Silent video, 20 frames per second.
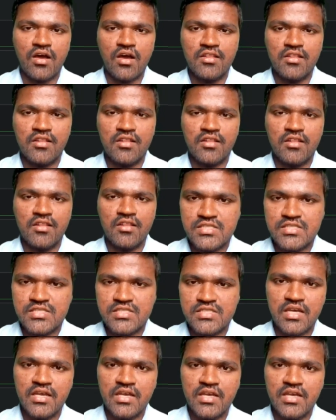all the
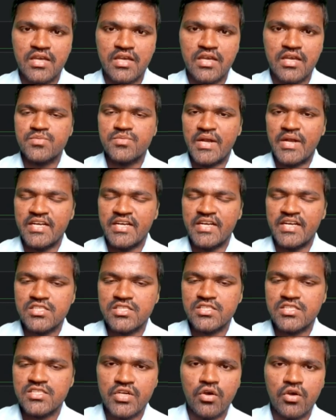concepts explained in
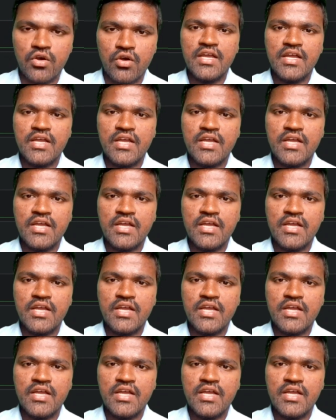this video,